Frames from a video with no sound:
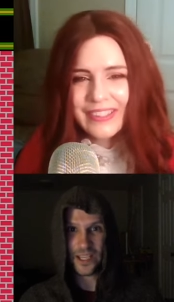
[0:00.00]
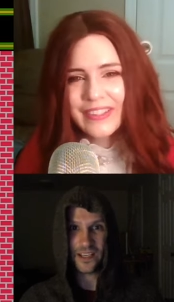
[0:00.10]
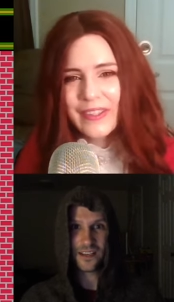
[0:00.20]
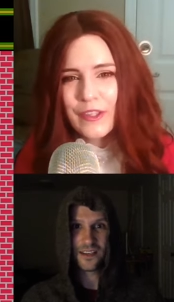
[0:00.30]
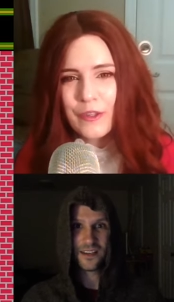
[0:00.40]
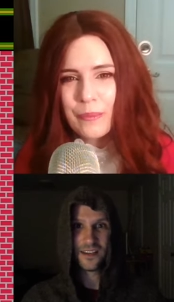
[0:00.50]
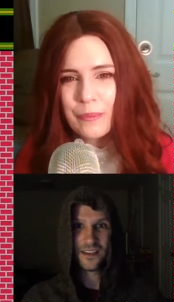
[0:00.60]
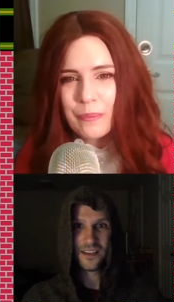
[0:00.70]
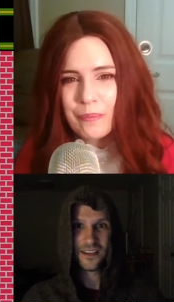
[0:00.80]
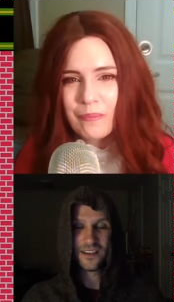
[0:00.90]
Speaker 1: oh wait.
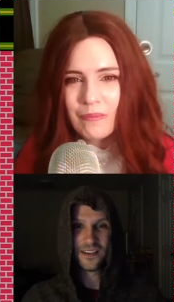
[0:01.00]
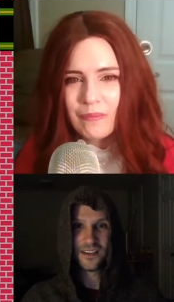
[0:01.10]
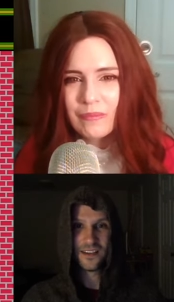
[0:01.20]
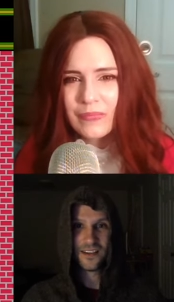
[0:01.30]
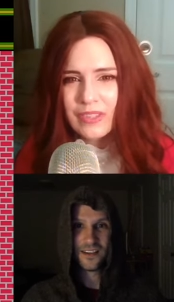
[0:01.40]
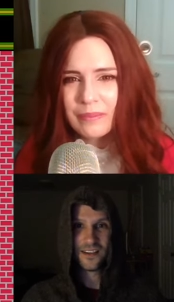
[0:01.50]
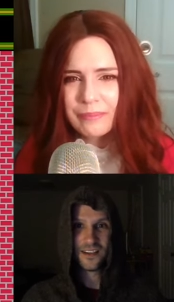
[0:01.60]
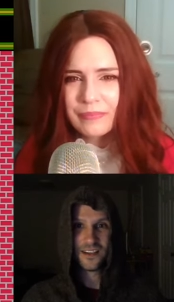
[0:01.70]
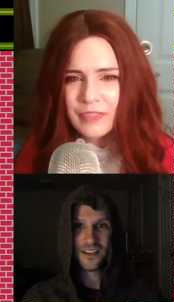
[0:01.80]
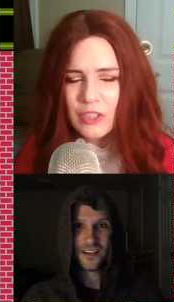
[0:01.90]

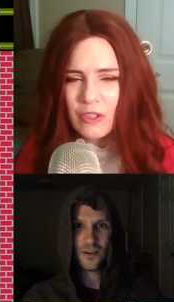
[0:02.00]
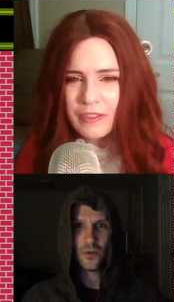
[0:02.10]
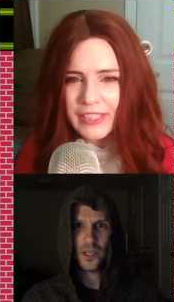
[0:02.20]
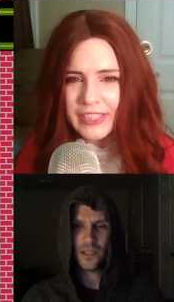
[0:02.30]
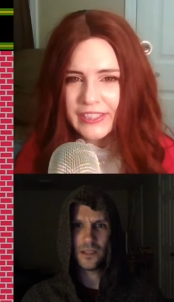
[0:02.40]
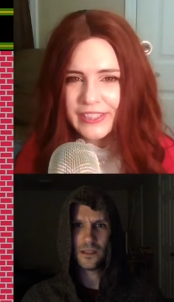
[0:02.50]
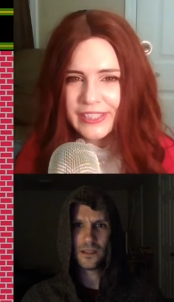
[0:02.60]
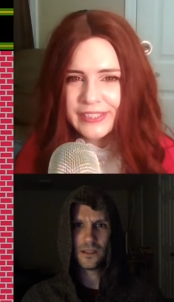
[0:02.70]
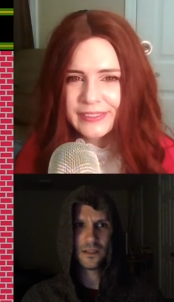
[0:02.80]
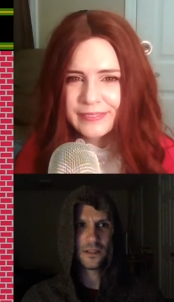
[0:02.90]
Hmm, did you already kill Wait. it?